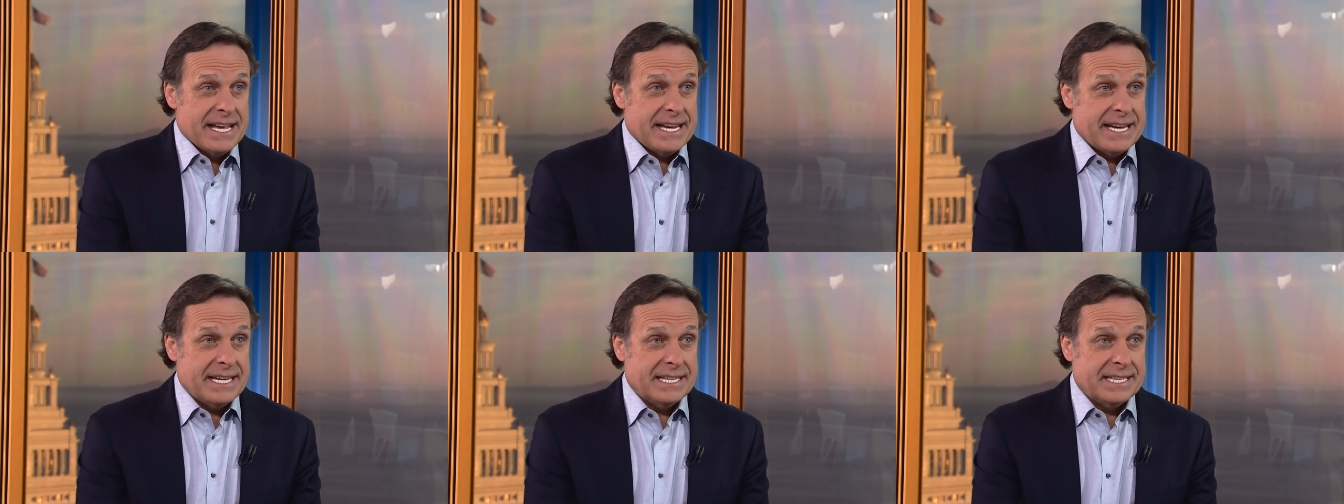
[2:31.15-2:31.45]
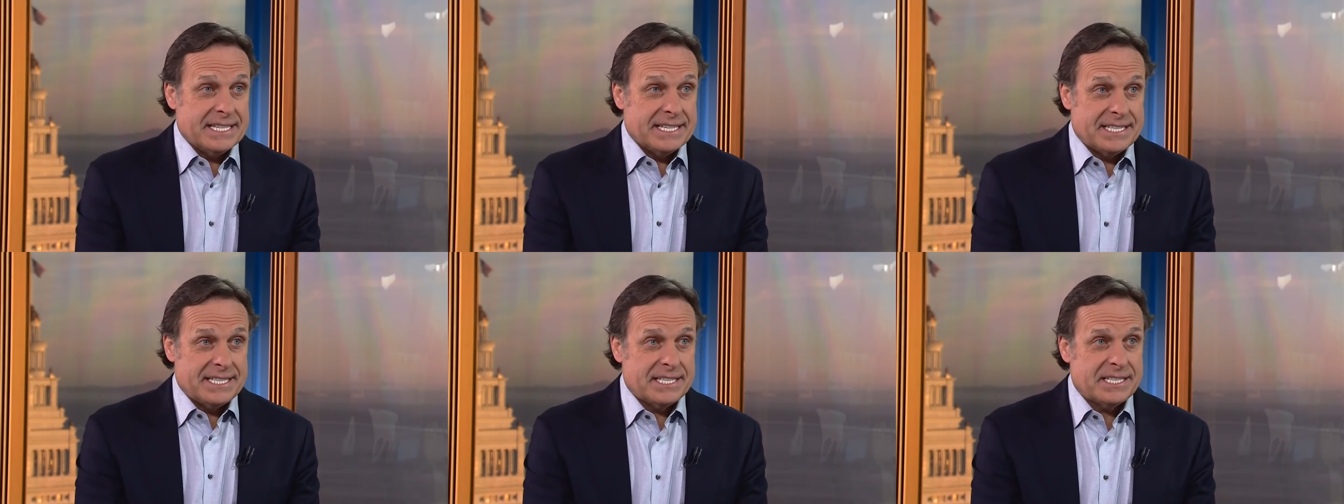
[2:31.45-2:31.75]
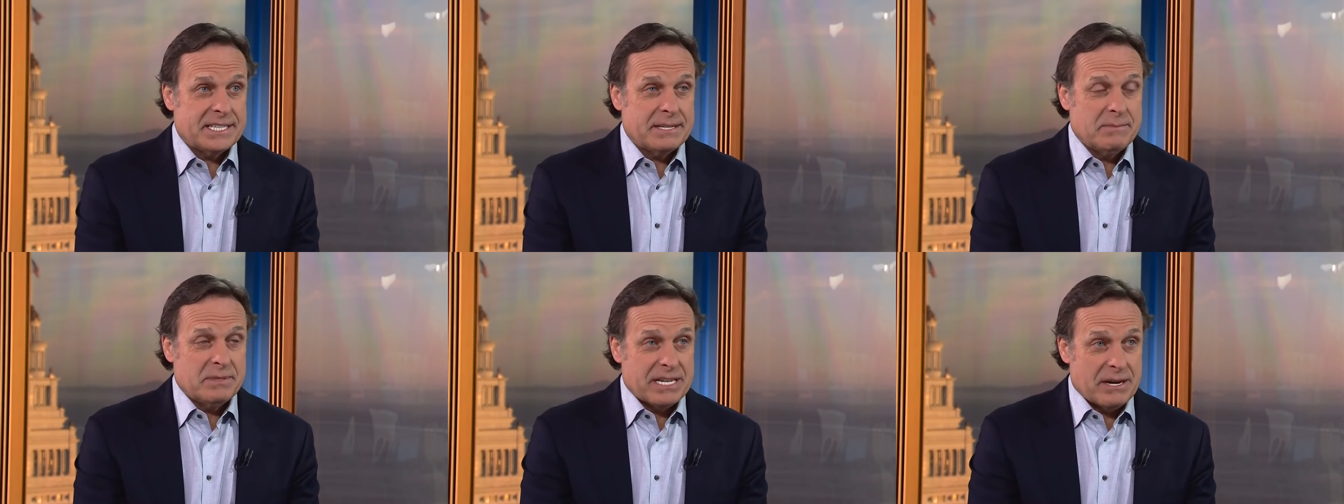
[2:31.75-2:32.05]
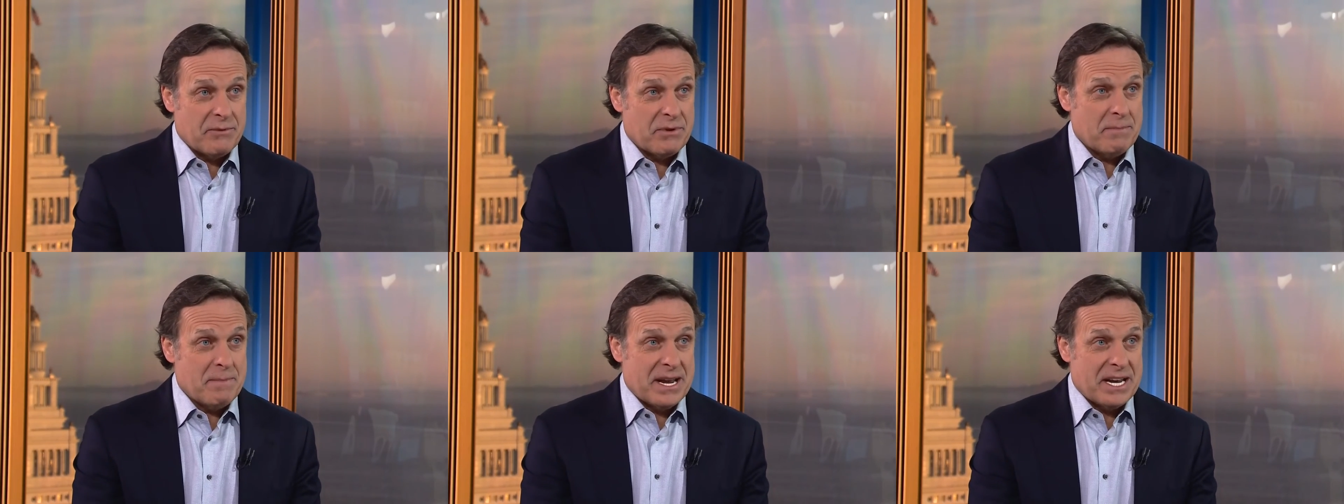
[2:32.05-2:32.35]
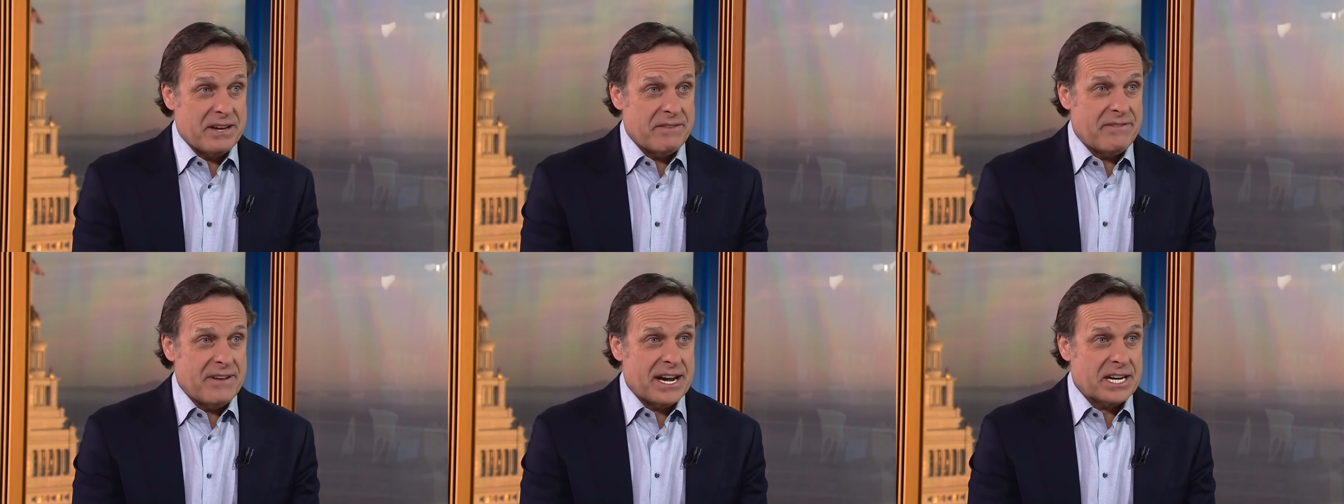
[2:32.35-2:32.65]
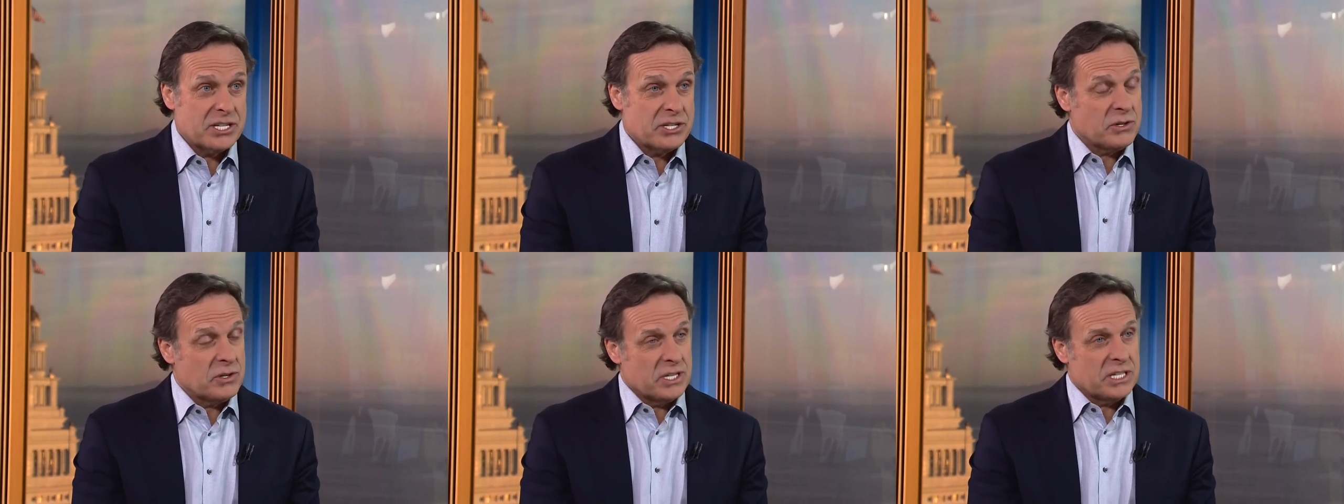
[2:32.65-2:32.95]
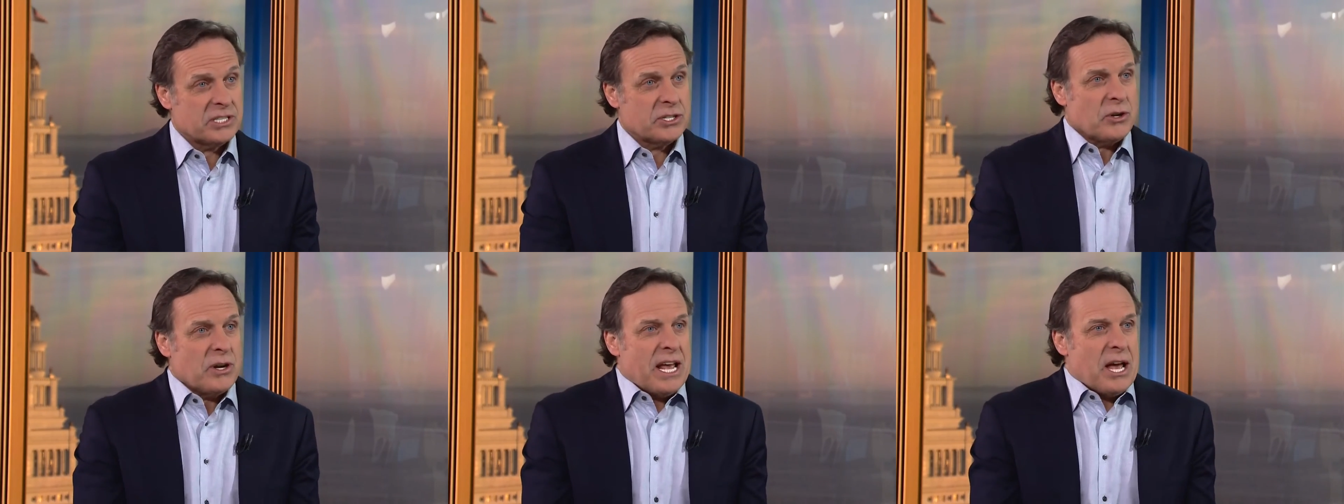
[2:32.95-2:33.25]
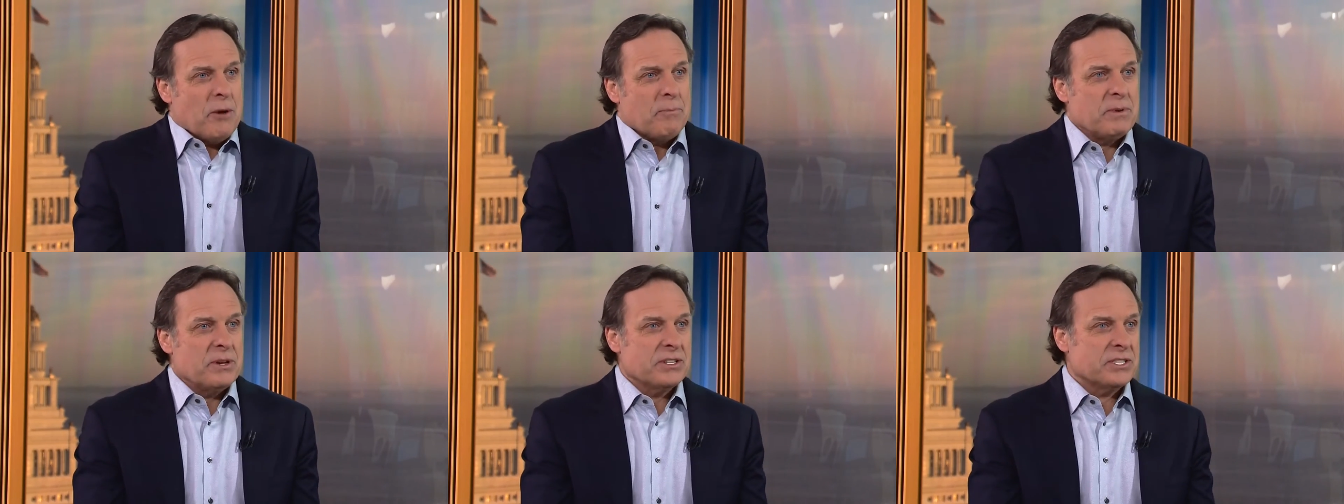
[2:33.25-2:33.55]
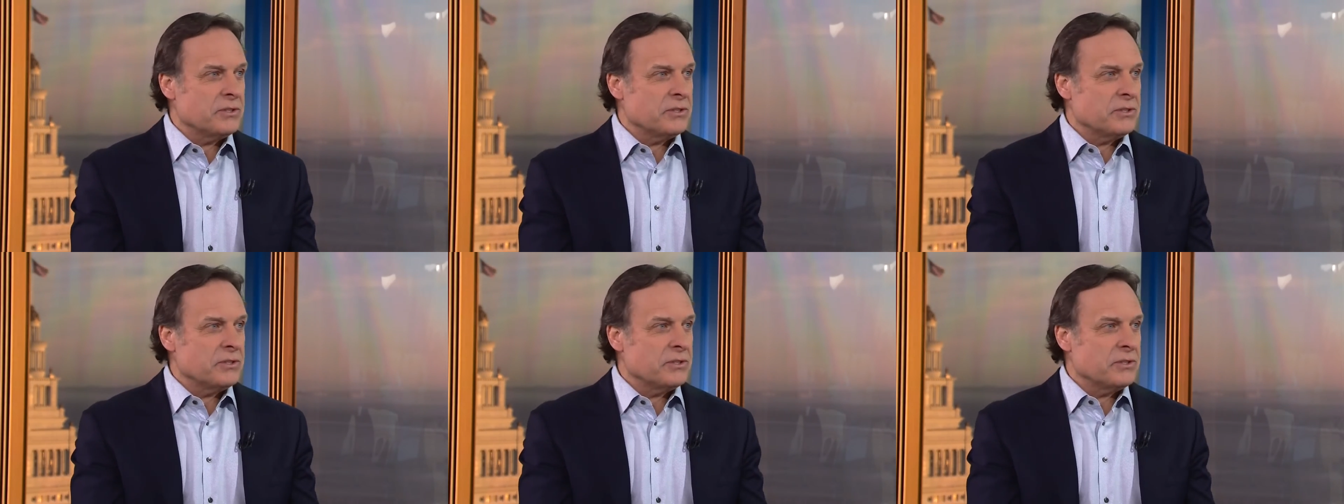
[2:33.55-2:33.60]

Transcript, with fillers: in the systems that we manufacture, it's going to help you.